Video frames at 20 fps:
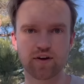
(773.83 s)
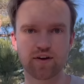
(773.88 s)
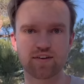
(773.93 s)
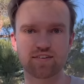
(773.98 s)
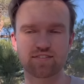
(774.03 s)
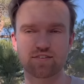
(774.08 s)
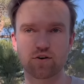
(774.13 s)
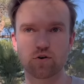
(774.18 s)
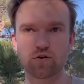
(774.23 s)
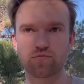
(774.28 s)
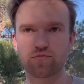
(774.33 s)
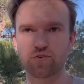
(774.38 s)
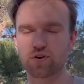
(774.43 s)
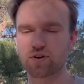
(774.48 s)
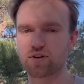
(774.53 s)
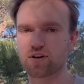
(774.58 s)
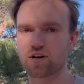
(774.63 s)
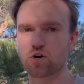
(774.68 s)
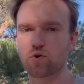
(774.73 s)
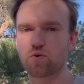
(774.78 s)
So if you're
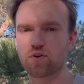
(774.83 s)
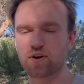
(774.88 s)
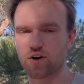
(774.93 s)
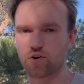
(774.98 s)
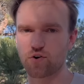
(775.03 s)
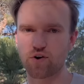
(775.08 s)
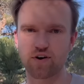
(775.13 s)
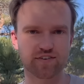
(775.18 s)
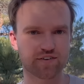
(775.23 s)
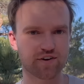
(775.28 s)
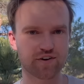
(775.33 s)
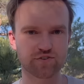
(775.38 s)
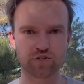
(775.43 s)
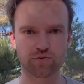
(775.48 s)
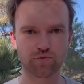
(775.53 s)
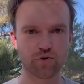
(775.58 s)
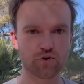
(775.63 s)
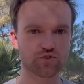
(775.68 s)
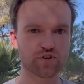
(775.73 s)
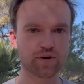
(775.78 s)
gonna go on a cross-country
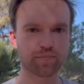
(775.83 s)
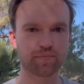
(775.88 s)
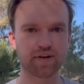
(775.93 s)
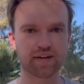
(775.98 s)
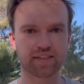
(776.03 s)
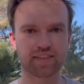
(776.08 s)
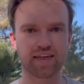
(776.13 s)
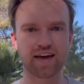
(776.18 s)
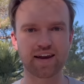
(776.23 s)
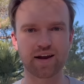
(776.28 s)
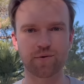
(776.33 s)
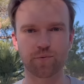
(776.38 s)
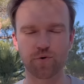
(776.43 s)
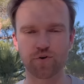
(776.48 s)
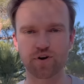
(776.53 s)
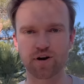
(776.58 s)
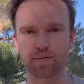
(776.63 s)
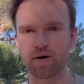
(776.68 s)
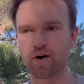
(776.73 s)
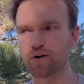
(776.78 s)
road trip like that and
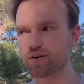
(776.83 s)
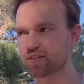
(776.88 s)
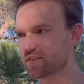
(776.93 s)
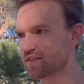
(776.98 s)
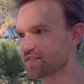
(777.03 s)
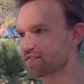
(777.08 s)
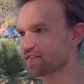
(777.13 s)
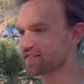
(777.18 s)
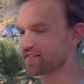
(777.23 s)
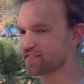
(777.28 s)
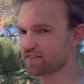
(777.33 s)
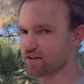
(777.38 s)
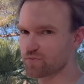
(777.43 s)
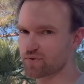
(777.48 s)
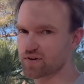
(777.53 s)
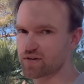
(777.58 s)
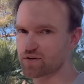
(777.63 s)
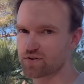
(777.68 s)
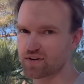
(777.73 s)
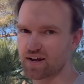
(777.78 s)
worried about this
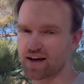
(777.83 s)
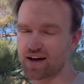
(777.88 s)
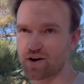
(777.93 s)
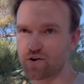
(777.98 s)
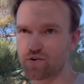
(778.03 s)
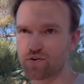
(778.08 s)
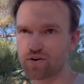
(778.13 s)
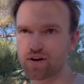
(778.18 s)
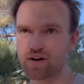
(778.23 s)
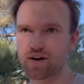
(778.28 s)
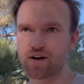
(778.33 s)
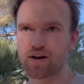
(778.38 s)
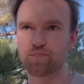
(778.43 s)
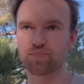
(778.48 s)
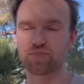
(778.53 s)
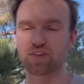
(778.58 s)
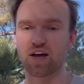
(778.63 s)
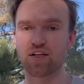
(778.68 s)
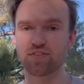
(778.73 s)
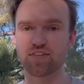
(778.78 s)
slowing you down,
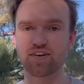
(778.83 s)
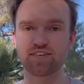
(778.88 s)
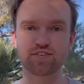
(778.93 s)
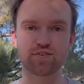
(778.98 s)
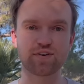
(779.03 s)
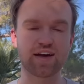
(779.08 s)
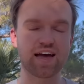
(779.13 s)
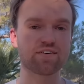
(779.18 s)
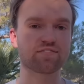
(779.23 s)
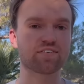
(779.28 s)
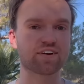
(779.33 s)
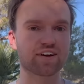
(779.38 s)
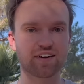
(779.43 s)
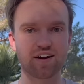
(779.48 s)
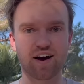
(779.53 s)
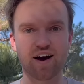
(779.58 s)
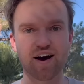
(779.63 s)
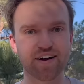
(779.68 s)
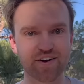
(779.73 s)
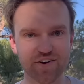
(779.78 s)
unless you have like an
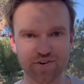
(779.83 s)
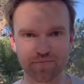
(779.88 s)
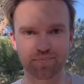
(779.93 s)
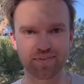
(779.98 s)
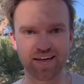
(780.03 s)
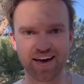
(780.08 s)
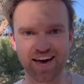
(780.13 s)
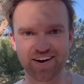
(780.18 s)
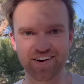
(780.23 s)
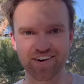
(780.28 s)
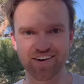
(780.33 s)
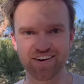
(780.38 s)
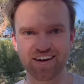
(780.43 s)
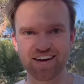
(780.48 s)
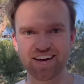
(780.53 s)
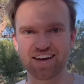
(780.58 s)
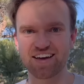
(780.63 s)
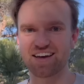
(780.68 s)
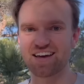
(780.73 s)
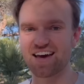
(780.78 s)
iron bladder
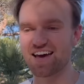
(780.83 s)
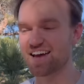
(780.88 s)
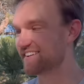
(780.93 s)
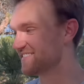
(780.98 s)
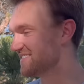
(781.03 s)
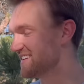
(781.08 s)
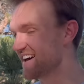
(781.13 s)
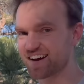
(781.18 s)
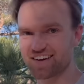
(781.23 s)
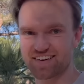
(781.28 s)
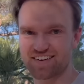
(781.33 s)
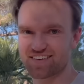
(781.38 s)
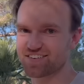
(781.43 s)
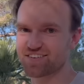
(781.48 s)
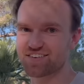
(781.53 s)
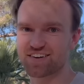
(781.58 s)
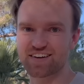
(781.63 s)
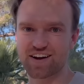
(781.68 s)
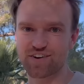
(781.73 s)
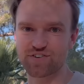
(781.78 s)
it's not gonna slow
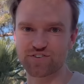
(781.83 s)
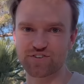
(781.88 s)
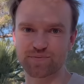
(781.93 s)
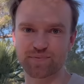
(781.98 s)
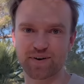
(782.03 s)
you down too